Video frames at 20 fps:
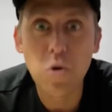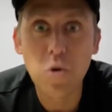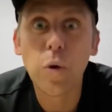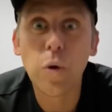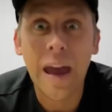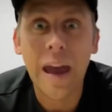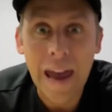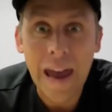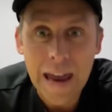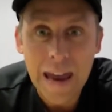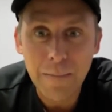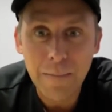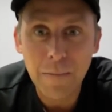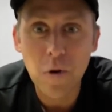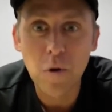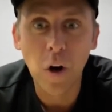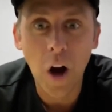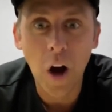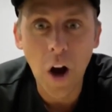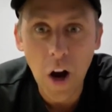You came,
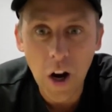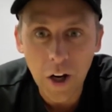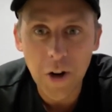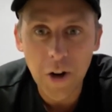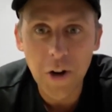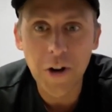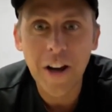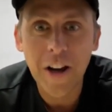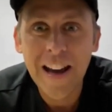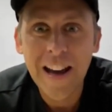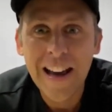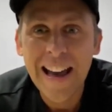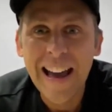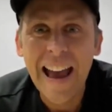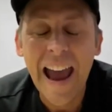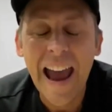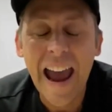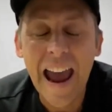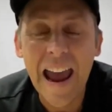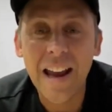you conquered,
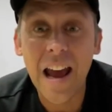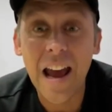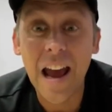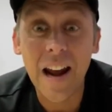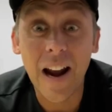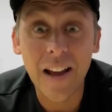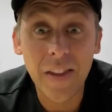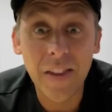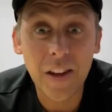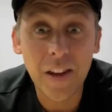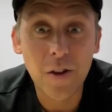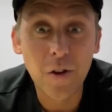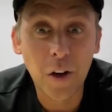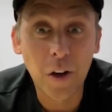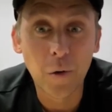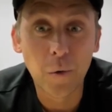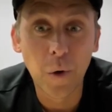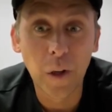and I think you could